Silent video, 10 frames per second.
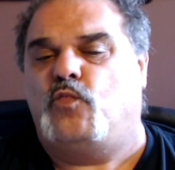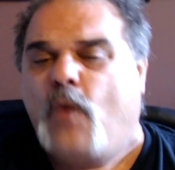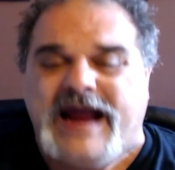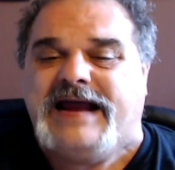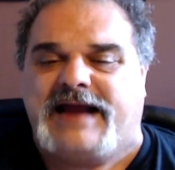
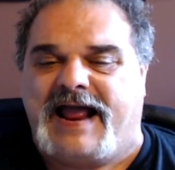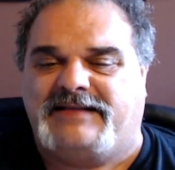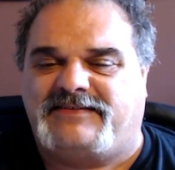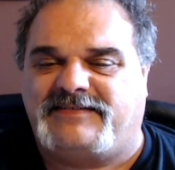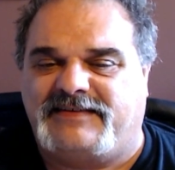Wayne
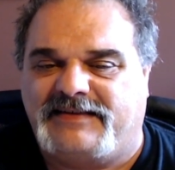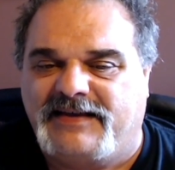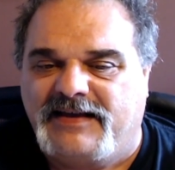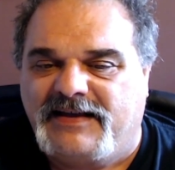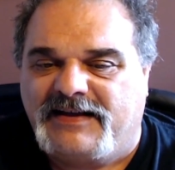Hansen.
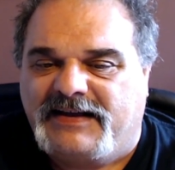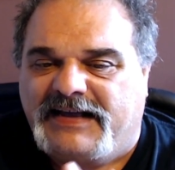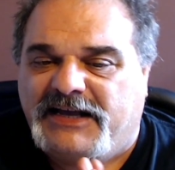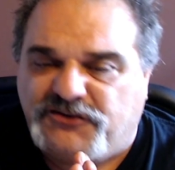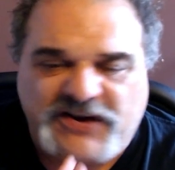
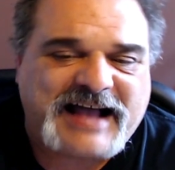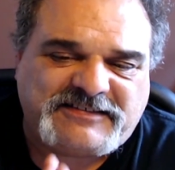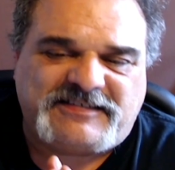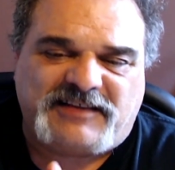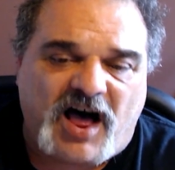He
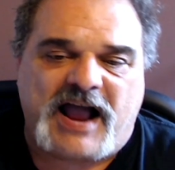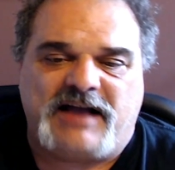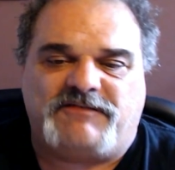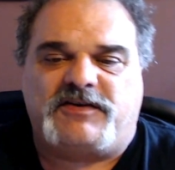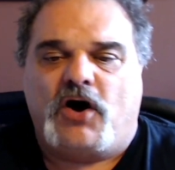chats
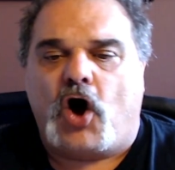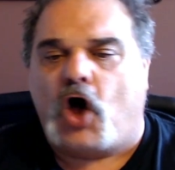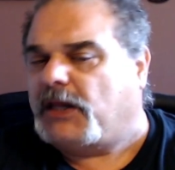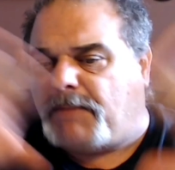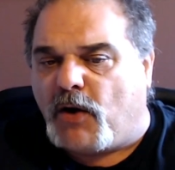live,
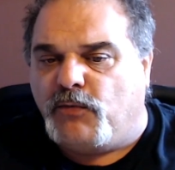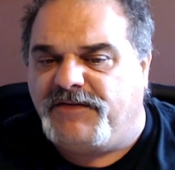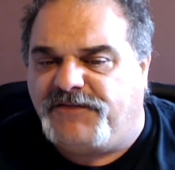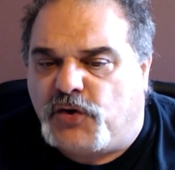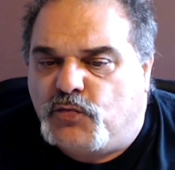all about
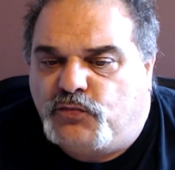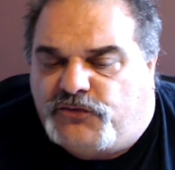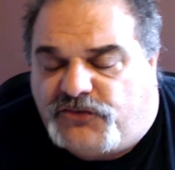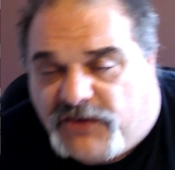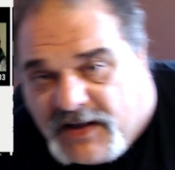
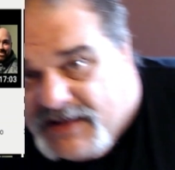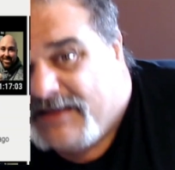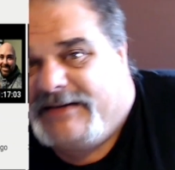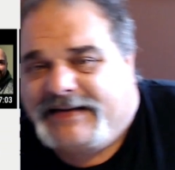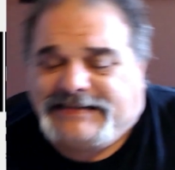reviews.
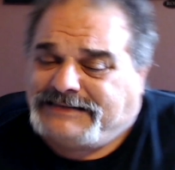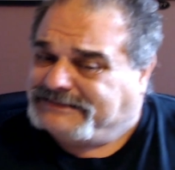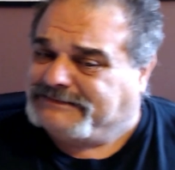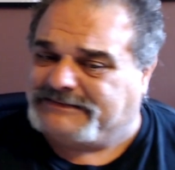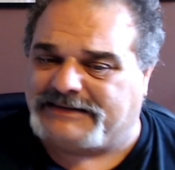I'm
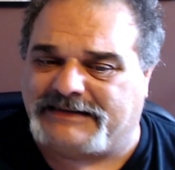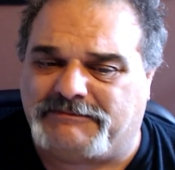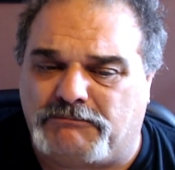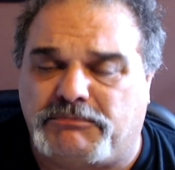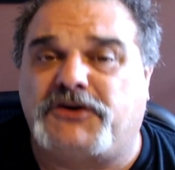
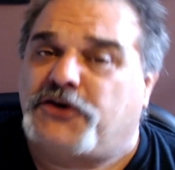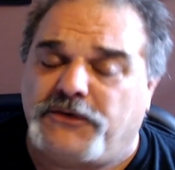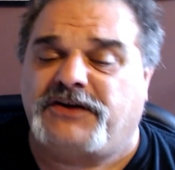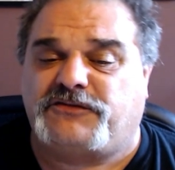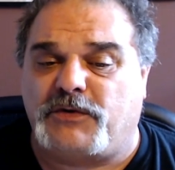
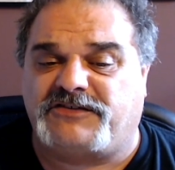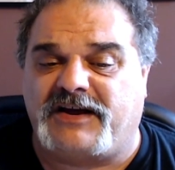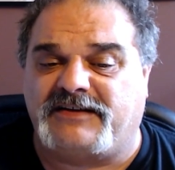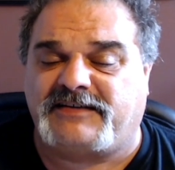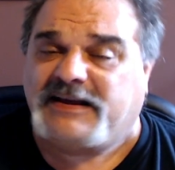curious what he's
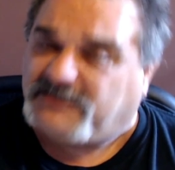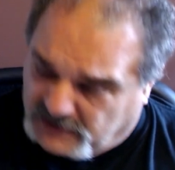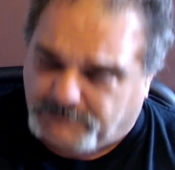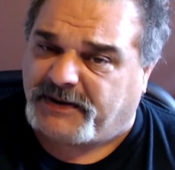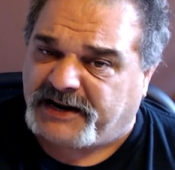gonna say. He's an
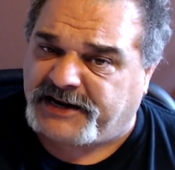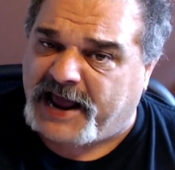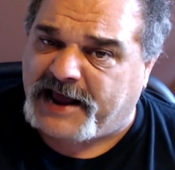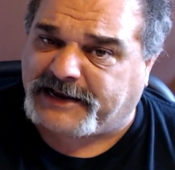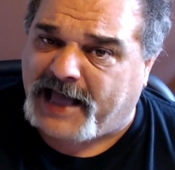
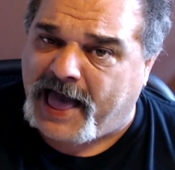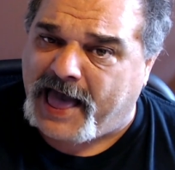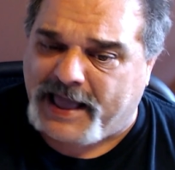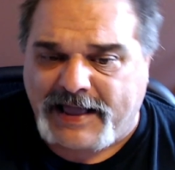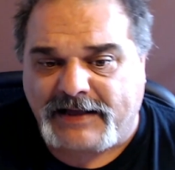opinionated guy.